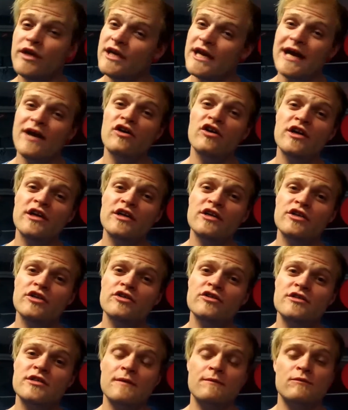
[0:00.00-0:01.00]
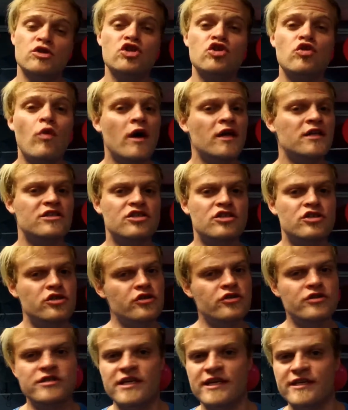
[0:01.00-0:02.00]
We're now going to do some squats.
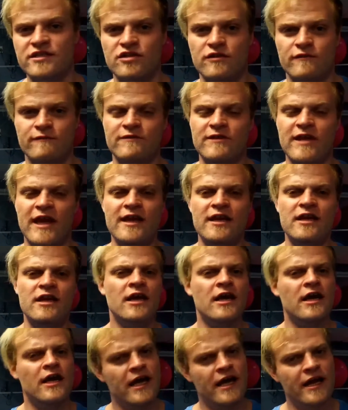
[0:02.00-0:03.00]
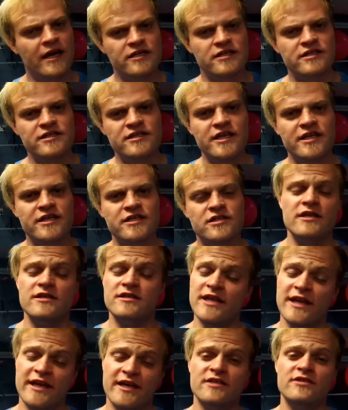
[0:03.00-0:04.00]
Two sets of 10 and six
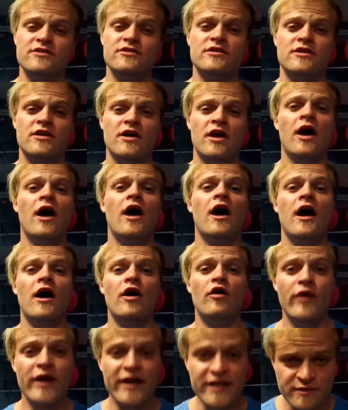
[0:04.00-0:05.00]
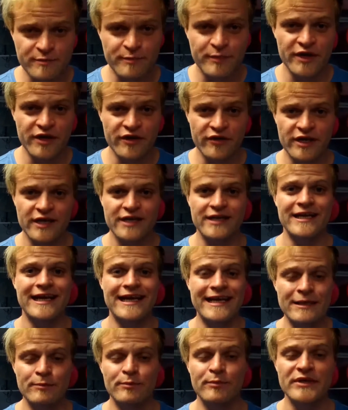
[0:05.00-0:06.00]
seconds rest period
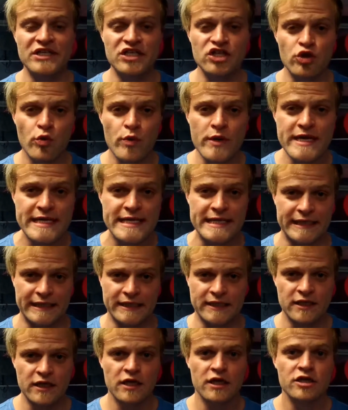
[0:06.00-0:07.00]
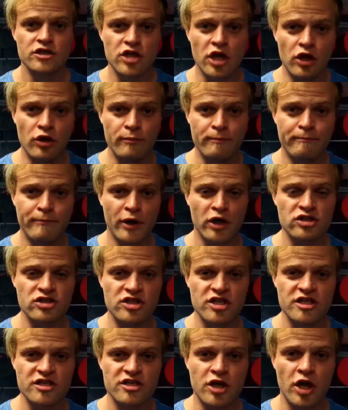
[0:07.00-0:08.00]
in between. So
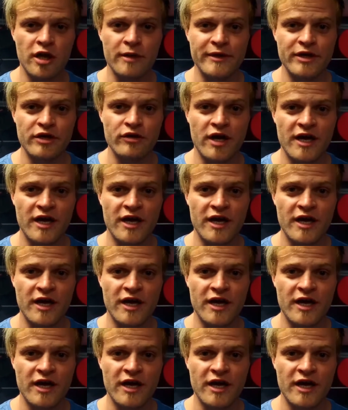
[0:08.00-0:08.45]
posture's got to be